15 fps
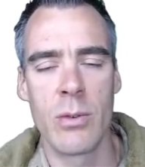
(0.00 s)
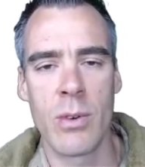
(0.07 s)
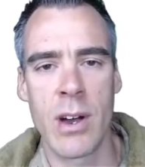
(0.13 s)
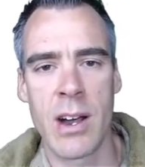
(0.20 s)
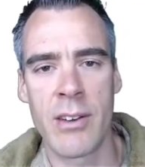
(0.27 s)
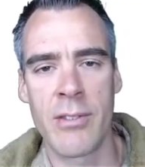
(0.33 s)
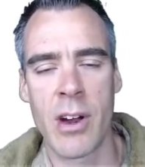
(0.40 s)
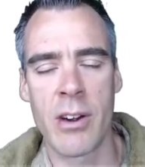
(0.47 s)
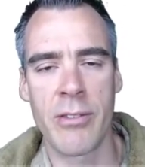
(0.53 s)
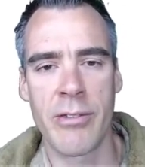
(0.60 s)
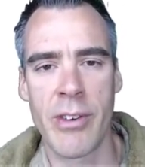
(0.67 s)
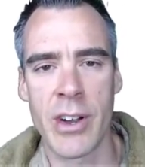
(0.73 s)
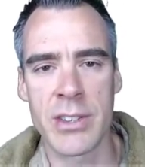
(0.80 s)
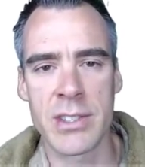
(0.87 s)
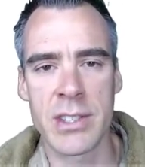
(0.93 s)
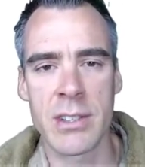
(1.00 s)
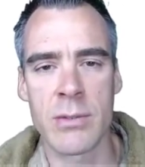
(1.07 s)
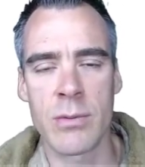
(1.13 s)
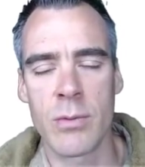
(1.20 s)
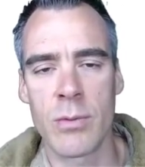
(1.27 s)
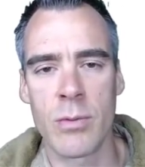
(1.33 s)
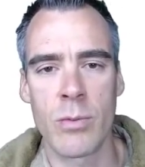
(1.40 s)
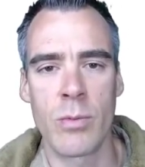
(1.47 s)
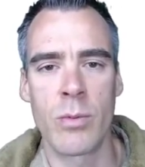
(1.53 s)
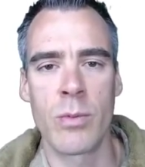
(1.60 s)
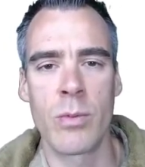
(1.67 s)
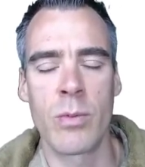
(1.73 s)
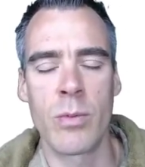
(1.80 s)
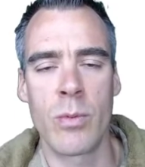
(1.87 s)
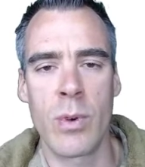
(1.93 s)
of our
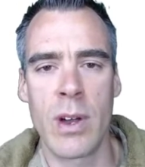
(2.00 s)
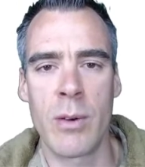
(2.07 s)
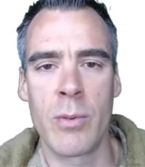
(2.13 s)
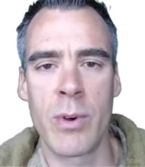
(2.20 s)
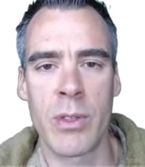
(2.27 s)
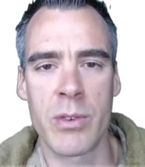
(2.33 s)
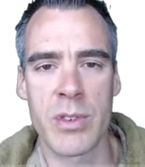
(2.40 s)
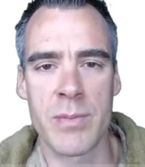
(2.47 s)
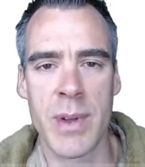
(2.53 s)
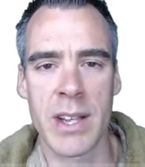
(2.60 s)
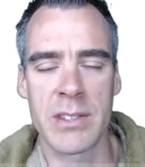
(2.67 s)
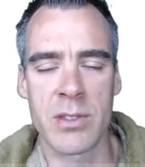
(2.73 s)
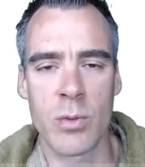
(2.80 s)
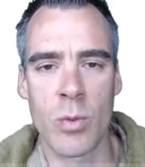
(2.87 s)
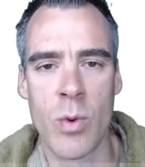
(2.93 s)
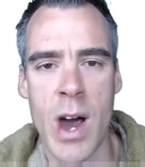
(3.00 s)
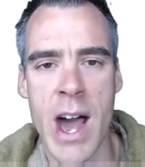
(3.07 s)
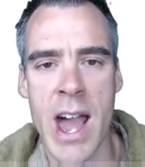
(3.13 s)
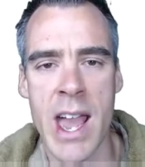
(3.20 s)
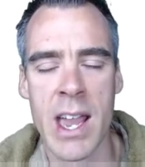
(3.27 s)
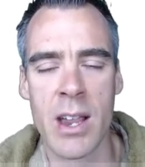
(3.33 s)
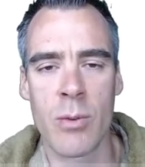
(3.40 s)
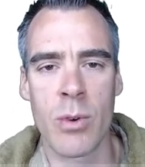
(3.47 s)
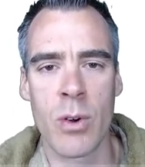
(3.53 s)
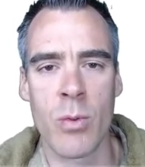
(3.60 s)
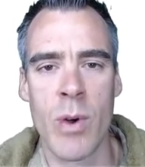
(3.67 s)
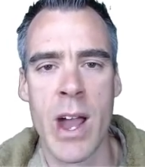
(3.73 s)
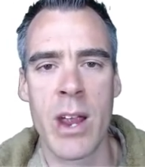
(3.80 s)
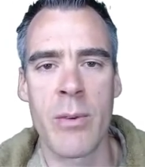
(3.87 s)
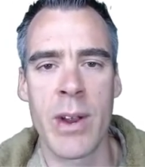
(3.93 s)
function with respect to y, where
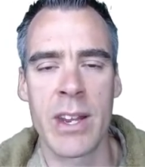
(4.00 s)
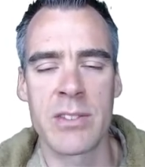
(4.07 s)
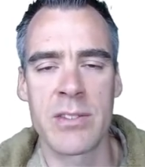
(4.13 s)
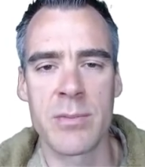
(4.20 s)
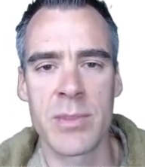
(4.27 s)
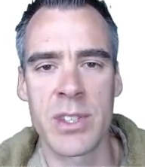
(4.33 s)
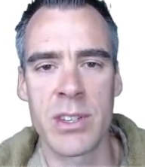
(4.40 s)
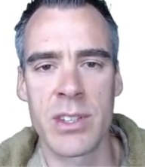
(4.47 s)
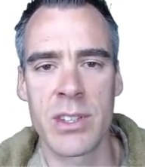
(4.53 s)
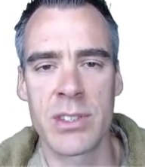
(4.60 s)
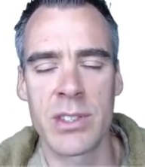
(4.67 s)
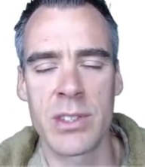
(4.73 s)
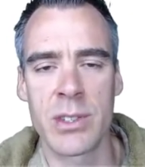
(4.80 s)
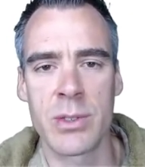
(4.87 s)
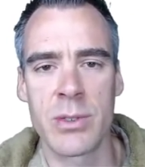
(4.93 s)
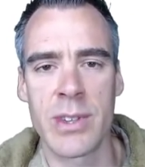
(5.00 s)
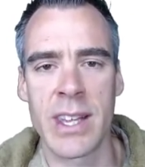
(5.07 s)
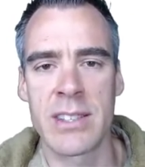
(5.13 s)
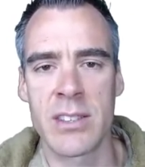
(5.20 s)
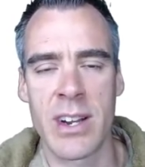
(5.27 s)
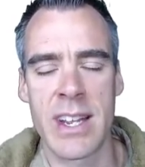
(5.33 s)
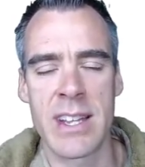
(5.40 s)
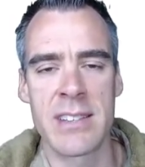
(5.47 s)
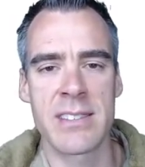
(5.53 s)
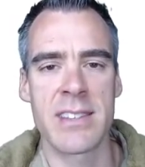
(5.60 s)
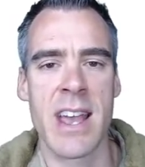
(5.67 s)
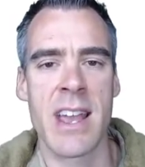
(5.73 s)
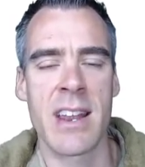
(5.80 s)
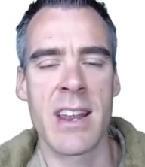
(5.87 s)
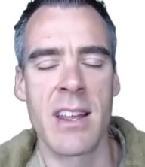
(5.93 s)
y ranges from 0 to 2, that's our
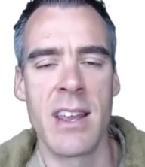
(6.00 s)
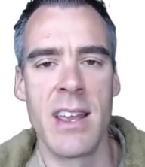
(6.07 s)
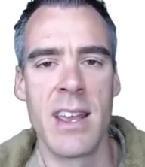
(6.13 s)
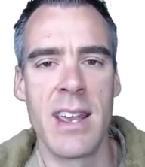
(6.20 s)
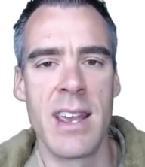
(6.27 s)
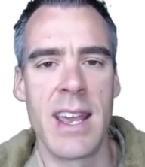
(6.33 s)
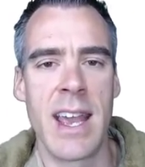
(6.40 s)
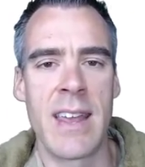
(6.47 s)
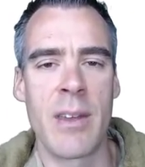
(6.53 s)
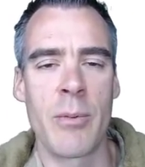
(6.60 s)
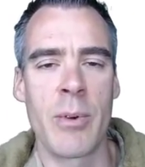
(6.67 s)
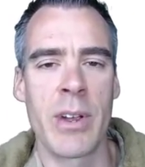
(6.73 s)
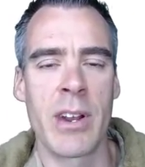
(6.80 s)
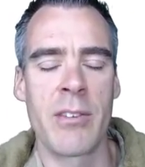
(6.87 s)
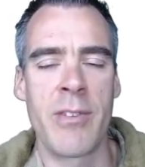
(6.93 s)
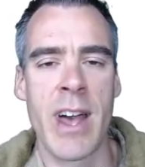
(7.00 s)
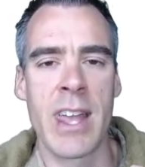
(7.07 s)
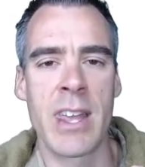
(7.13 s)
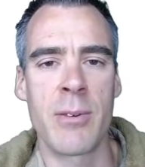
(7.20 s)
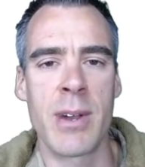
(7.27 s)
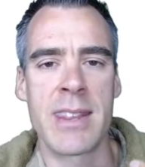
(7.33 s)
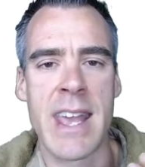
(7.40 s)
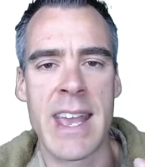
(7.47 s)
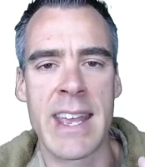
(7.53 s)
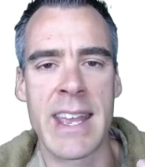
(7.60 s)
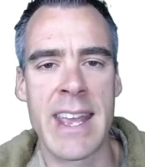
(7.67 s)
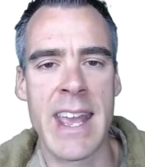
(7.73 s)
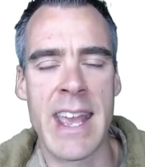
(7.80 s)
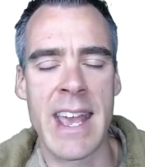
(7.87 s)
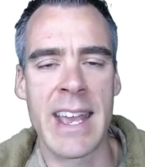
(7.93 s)
inside. And then we're going to evaluate that
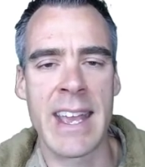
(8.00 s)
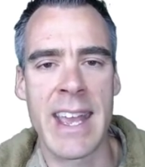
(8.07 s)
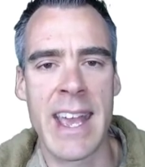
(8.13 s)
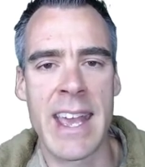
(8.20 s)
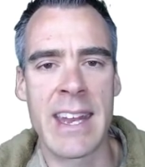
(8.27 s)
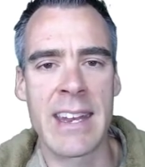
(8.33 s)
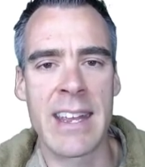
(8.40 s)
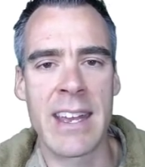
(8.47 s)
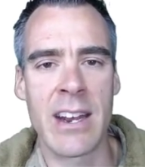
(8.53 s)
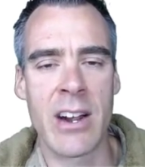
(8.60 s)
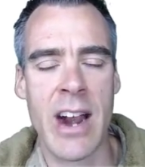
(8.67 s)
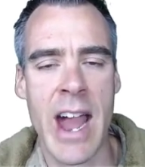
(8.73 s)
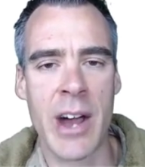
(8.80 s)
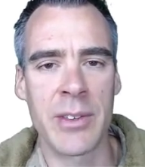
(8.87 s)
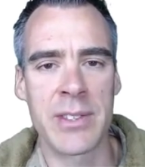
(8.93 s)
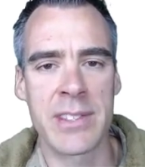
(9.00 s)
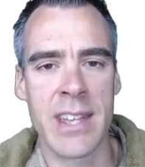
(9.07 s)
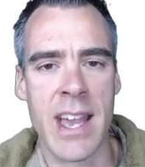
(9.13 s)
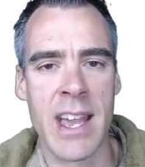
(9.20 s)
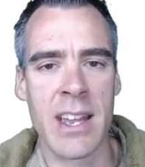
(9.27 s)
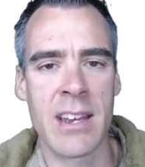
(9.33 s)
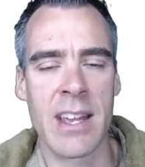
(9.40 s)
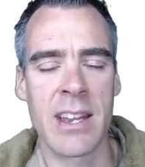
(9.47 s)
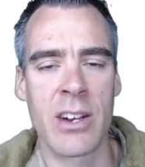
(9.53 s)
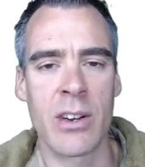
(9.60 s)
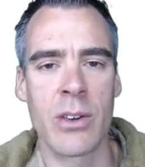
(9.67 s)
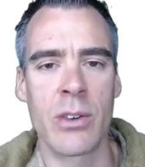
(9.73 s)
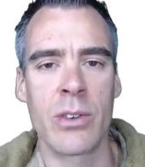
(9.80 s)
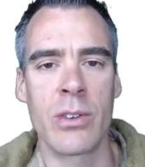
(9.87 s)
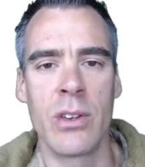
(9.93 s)
again in our outside
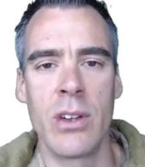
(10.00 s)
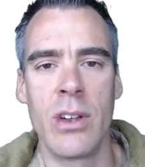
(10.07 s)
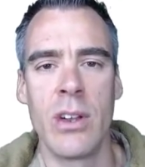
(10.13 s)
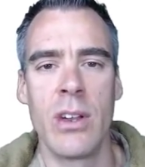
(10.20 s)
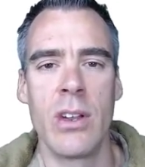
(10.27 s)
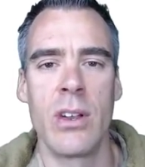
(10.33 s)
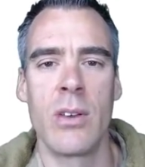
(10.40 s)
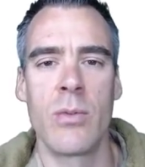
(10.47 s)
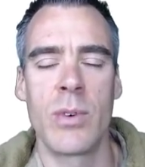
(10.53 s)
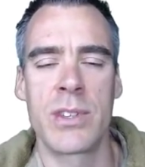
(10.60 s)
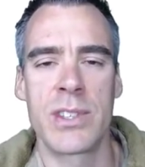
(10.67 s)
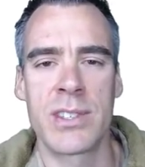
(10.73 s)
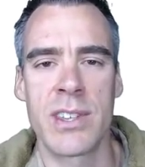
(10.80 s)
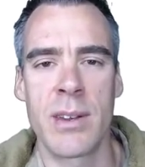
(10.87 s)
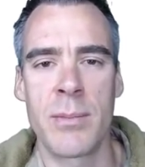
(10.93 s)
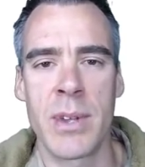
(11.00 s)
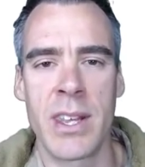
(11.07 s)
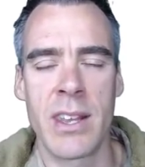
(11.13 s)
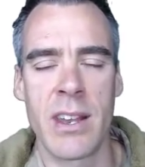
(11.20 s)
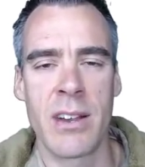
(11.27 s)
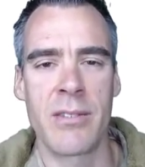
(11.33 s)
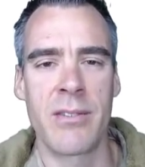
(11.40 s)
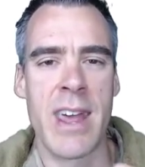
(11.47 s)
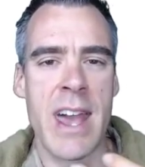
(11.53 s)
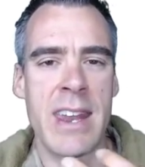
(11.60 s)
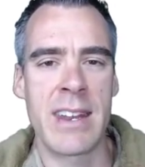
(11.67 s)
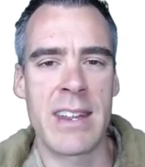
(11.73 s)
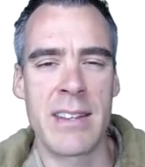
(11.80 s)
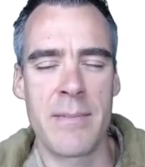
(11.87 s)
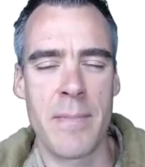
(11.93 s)
integral, which is going to be of that
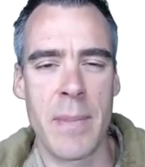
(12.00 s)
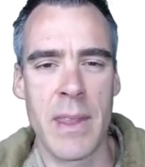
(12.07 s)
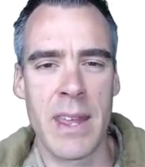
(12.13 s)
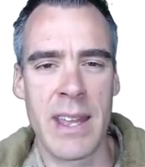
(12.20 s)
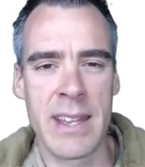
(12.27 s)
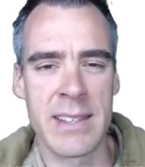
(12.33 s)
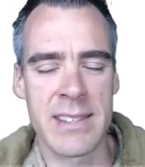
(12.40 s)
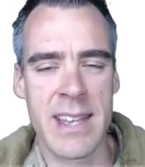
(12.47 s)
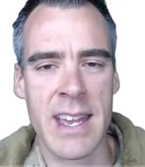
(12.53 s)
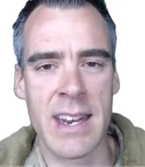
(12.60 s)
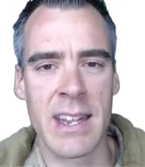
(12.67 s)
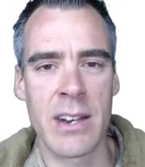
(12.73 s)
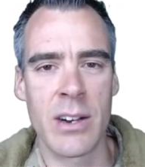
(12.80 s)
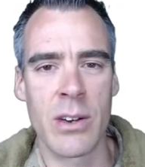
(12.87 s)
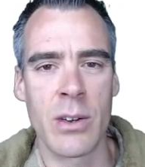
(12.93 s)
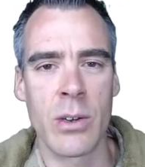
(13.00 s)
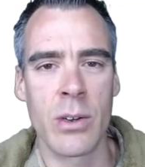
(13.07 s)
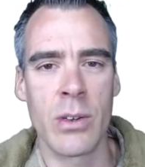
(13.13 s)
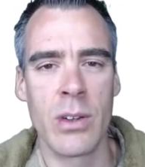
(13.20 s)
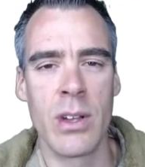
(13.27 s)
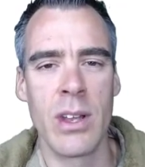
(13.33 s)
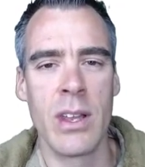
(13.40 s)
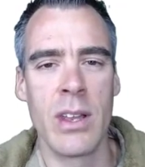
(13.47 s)
inside integral